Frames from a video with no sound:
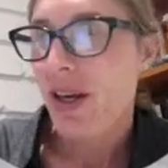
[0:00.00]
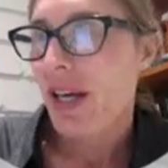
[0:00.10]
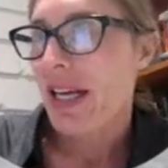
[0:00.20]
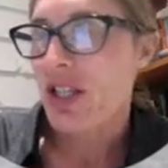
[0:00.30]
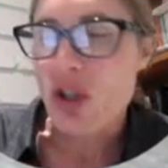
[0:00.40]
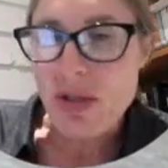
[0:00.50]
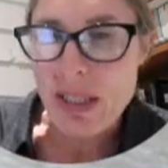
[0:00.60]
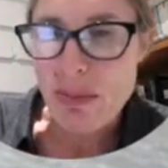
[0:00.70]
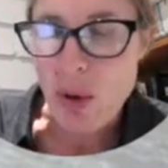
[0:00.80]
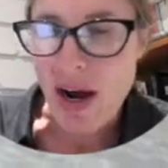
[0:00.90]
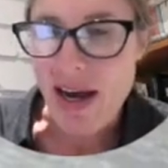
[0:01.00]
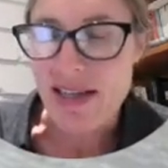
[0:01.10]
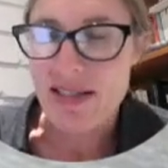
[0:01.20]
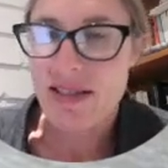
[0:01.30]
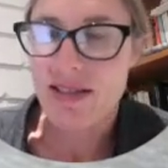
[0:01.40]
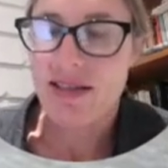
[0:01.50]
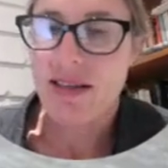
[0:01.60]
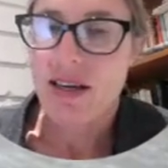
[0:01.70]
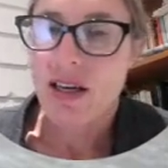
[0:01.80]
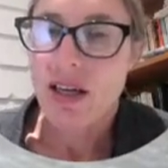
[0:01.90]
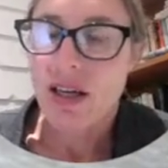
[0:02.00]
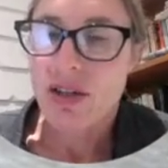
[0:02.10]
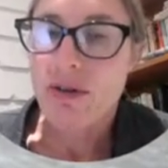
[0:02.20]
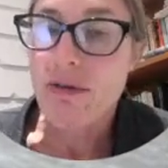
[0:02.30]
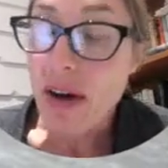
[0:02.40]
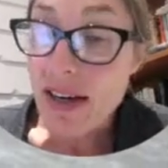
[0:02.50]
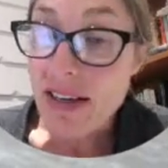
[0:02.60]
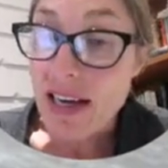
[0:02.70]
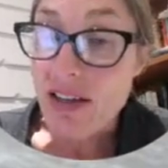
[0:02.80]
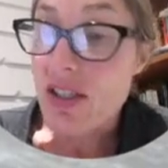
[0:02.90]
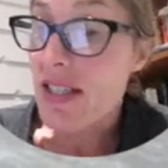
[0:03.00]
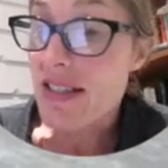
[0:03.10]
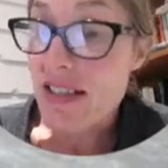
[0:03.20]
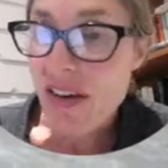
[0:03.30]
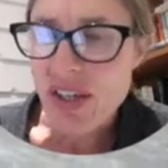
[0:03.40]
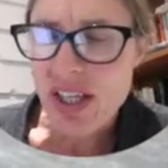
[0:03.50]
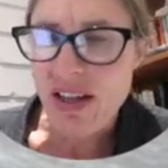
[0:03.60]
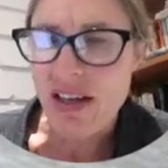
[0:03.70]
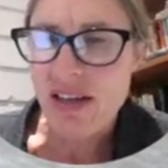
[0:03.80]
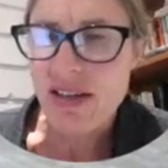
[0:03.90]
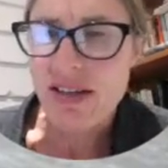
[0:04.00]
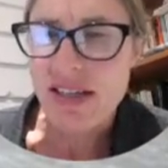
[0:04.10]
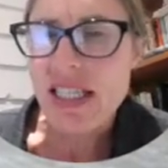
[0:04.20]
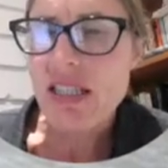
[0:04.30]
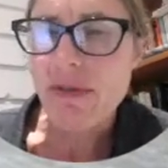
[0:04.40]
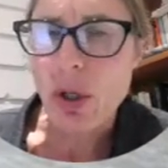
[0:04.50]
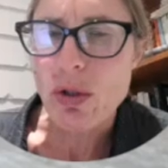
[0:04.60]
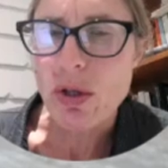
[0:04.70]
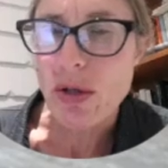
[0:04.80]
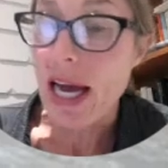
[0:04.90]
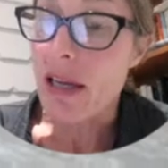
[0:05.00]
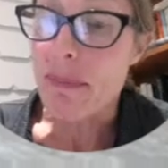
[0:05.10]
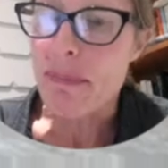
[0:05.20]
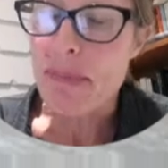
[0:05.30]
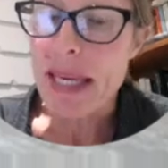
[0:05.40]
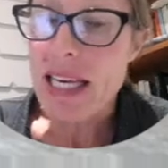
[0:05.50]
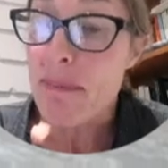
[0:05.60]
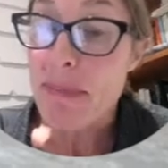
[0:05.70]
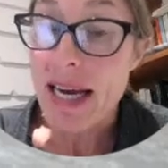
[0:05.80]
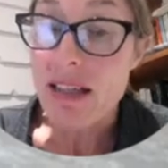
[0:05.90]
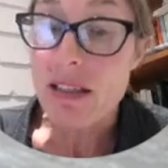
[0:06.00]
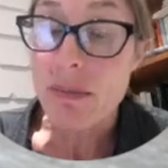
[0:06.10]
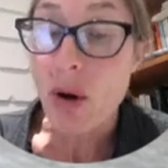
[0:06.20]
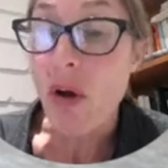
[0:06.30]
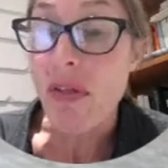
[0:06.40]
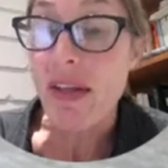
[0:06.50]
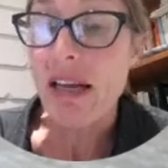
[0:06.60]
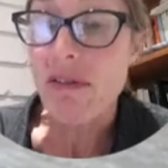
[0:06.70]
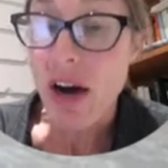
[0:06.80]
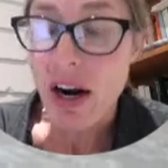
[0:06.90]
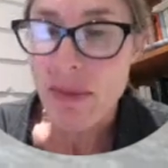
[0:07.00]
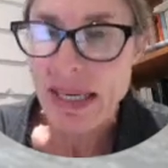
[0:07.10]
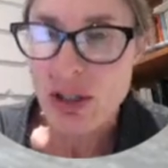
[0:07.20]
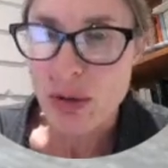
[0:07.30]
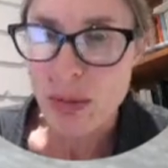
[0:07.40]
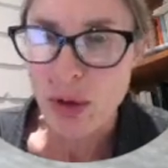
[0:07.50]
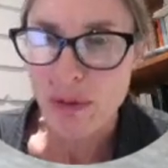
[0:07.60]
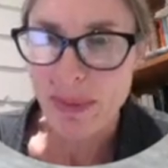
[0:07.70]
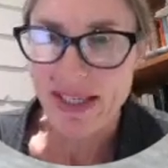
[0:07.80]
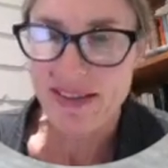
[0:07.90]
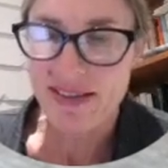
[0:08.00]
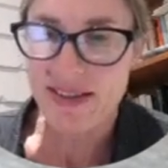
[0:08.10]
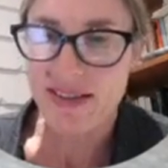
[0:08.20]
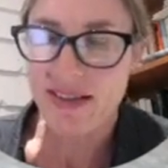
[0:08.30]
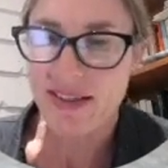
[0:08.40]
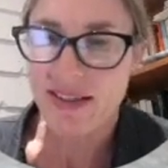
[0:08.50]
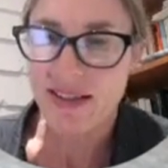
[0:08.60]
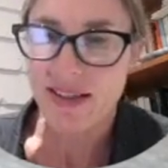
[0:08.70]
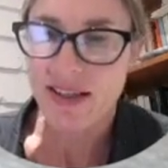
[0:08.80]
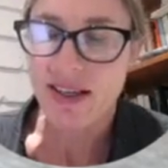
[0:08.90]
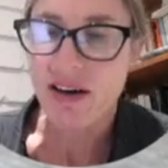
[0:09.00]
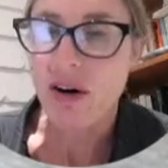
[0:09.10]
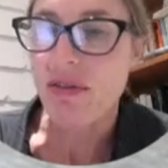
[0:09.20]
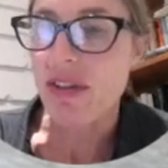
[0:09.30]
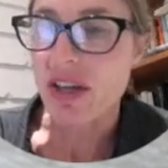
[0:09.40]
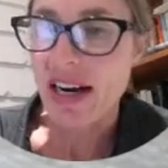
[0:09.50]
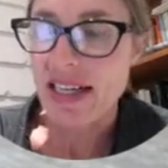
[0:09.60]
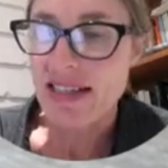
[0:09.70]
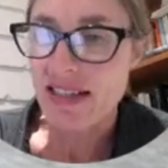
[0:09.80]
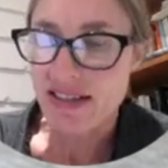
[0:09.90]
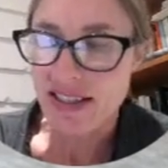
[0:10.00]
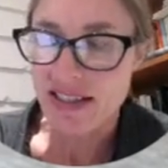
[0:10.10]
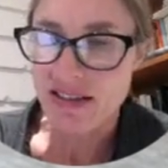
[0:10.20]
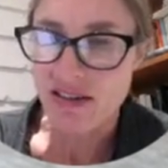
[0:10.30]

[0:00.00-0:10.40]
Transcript: It's no surprise to discover that this photo had a big impact upon the environmental movement of the 1960s and